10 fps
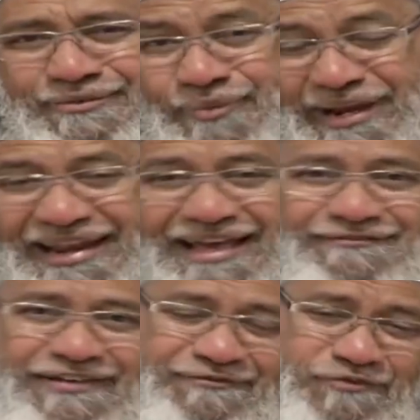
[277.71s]

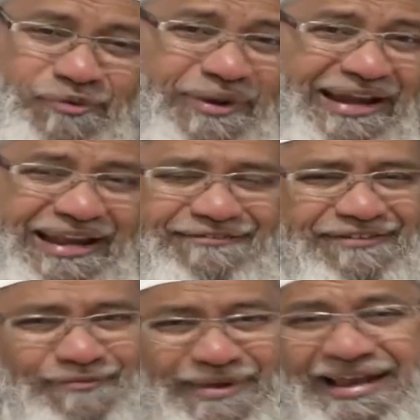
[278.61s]
1.5 hours, if not
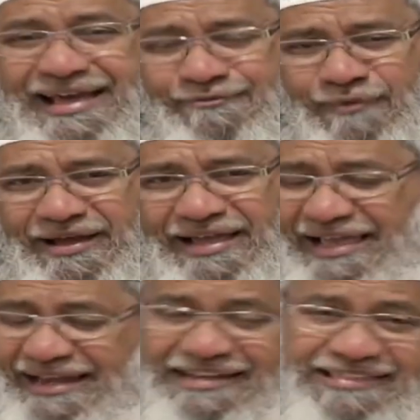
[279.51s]
1.5 hours, 1 hour,
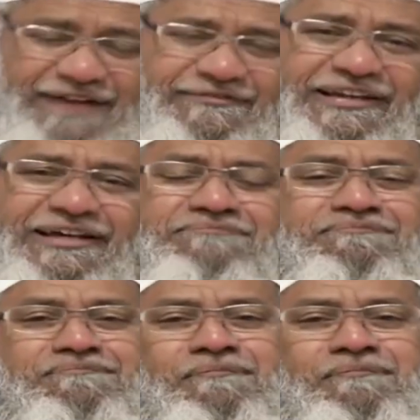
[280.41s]
at least half an hour.